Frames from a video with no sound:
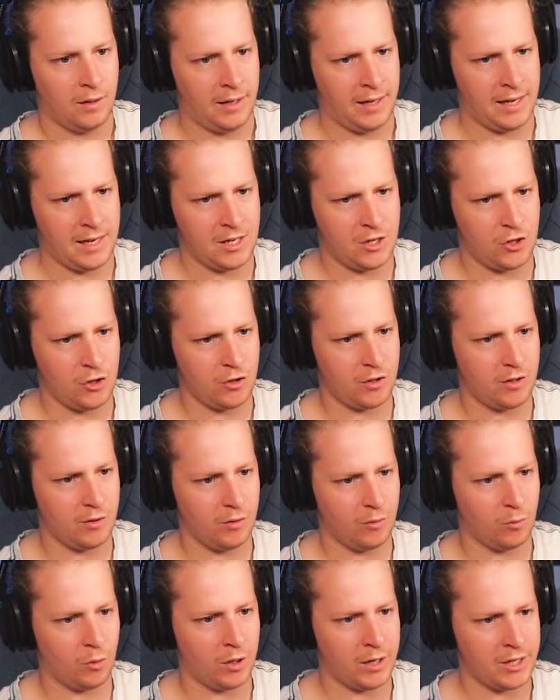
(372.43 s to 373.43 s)
How did you?
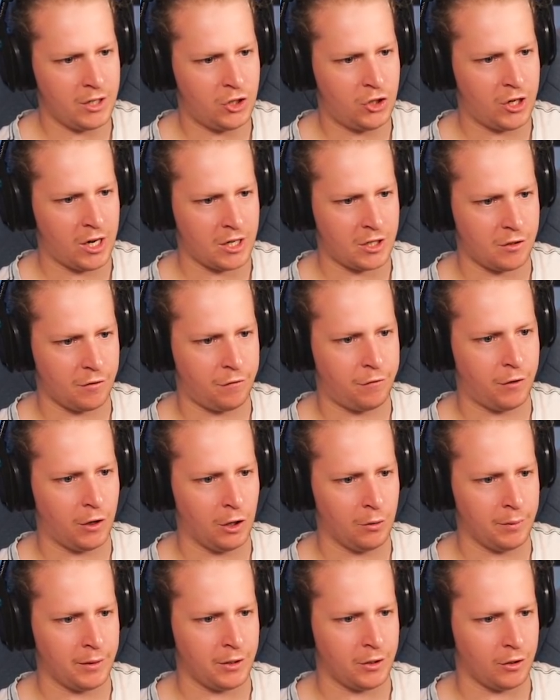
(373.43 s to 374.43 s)
Why is Chester
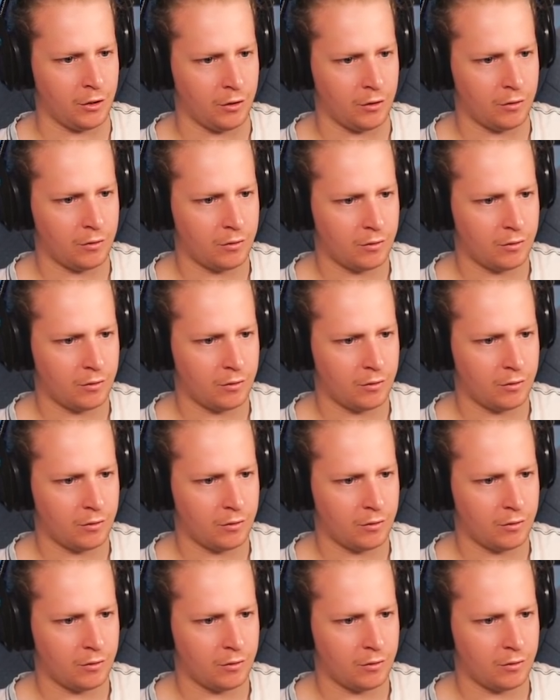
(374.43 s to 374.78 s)
following you?